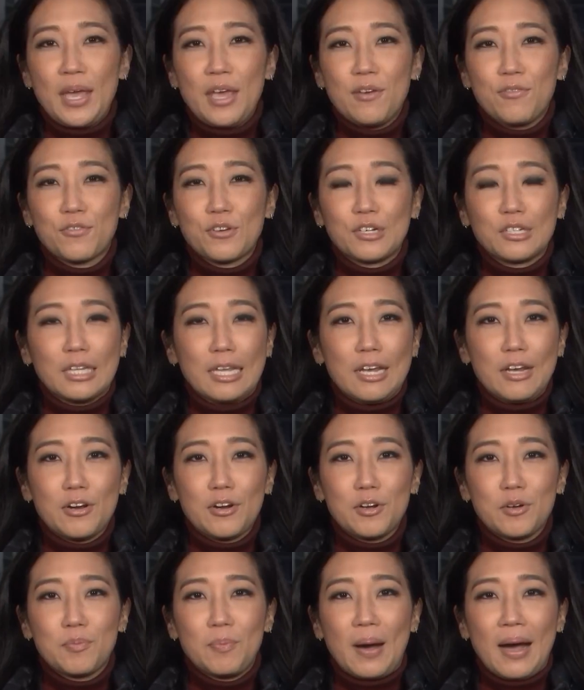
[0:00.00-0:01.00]
If
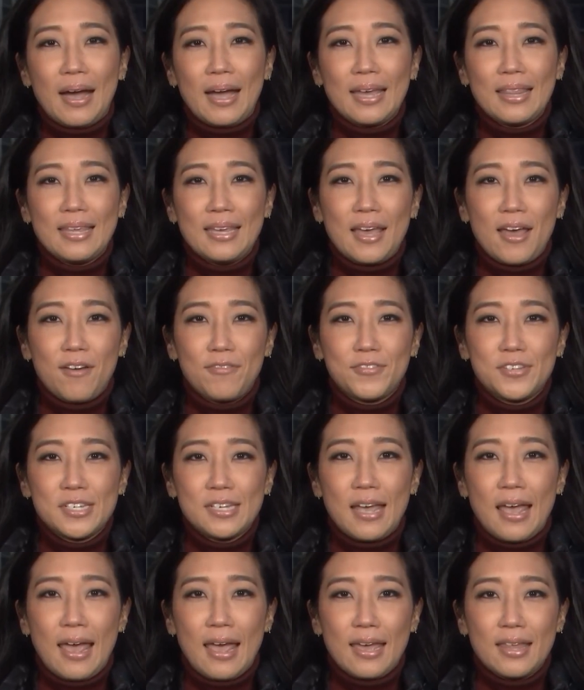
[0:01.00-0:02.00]
cleared by the
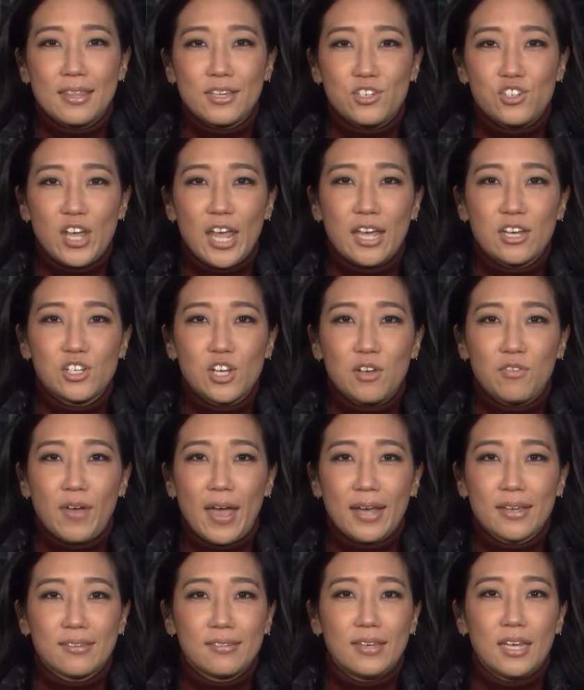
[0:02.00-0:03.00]
FDA, the J&J
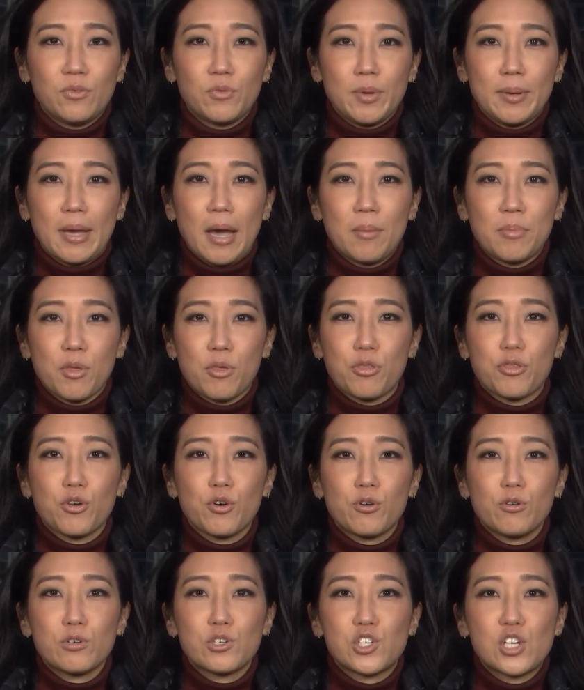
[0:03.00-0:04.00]
vaccine will become the
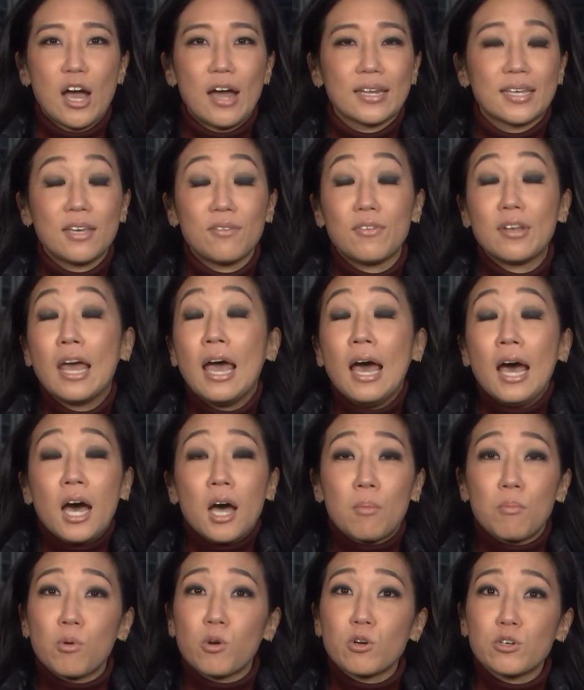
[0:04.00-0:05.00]
third shot given
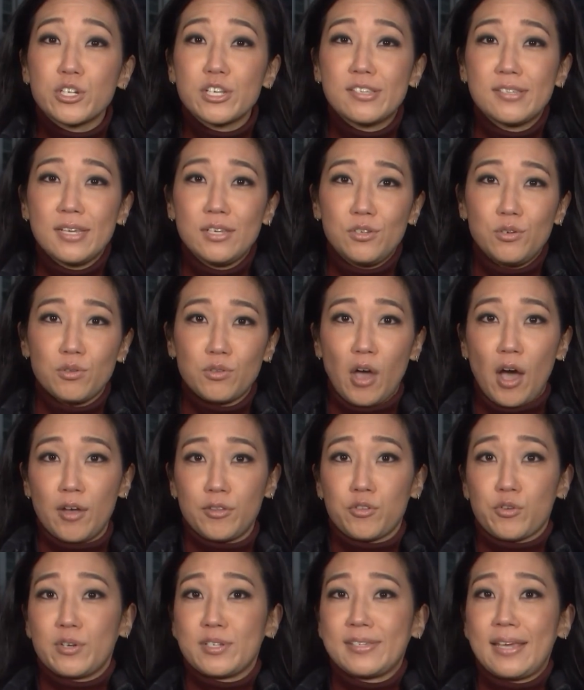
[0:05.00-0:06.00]
emergency use
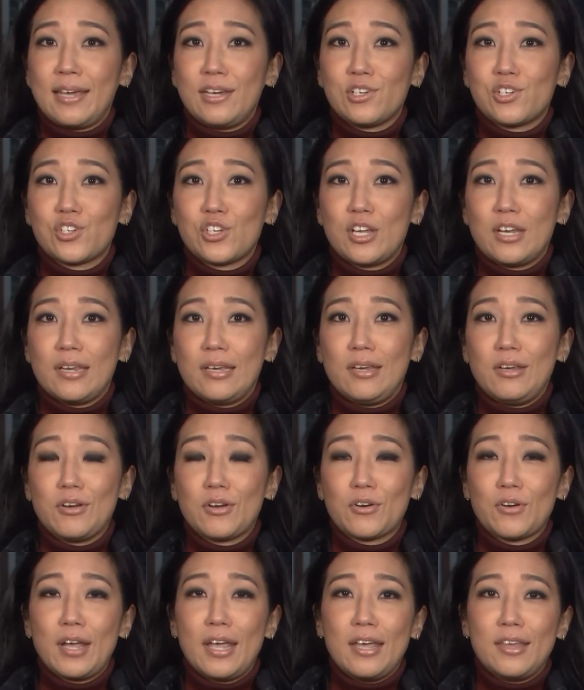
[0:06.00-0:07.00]
authorization
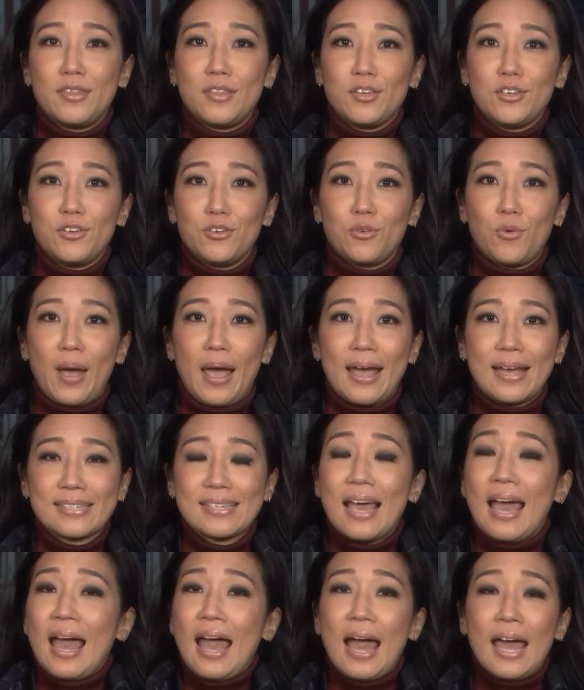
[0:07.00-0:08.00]
here in the
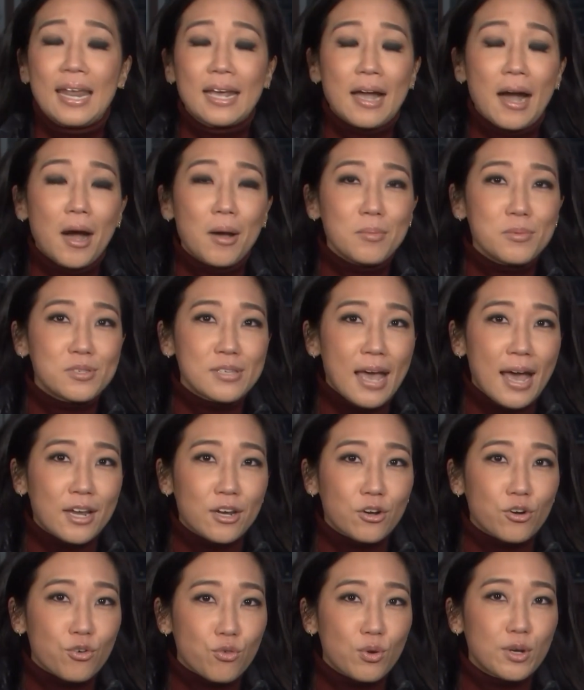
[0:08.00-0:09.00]
U.S. And it comes
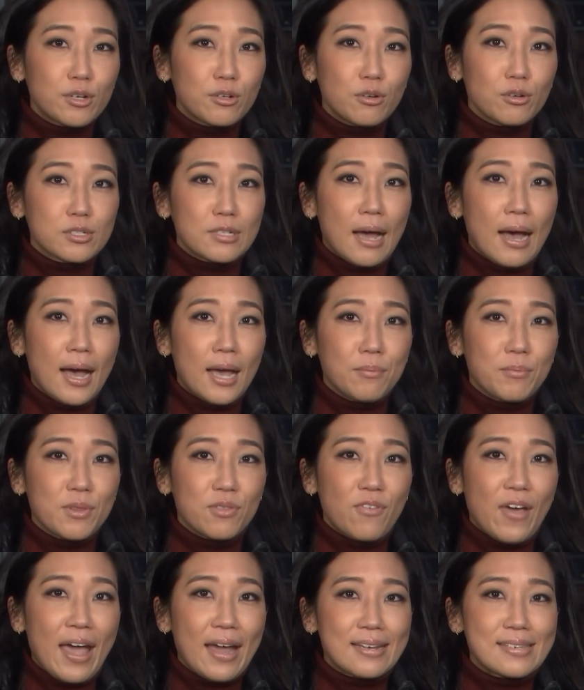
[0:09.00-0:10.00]
at a critical time
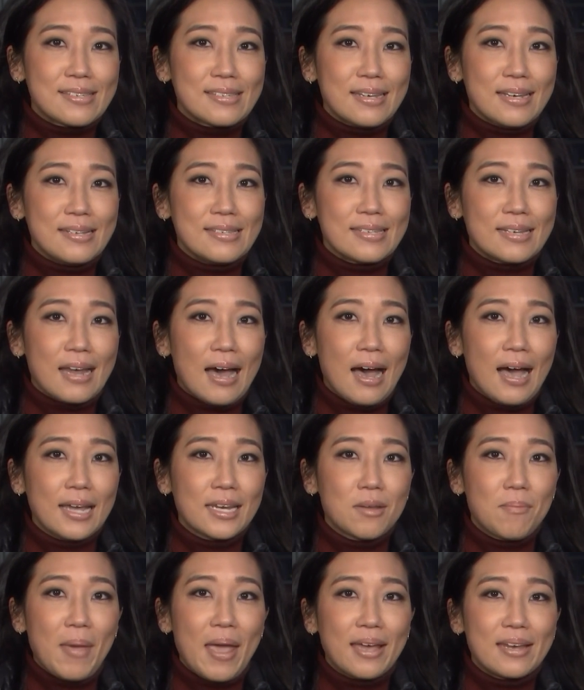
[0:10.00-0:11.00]
with vaccines in
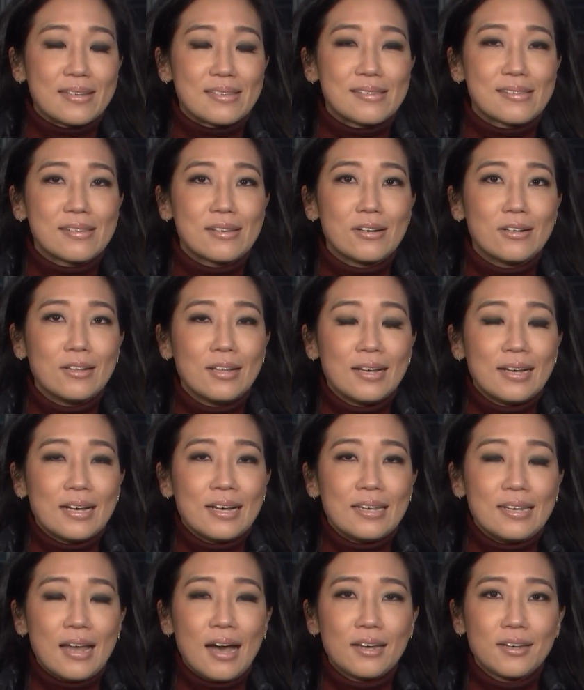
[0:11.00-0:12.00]
high demand and still
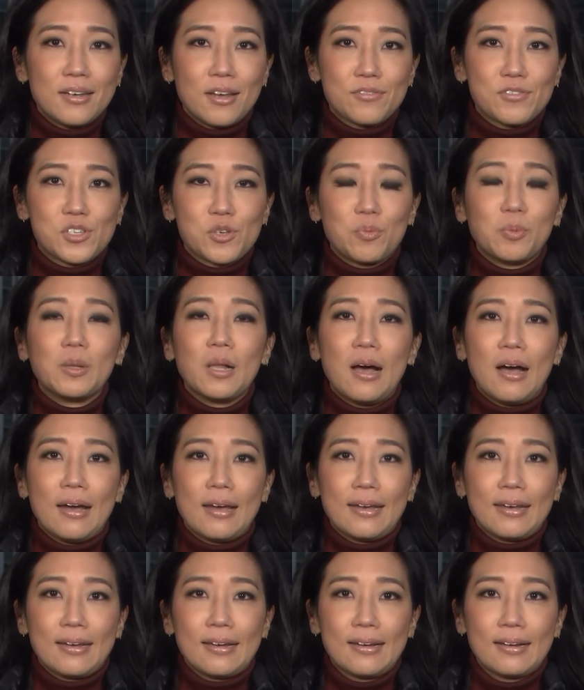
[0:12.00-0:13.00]
not enough supply.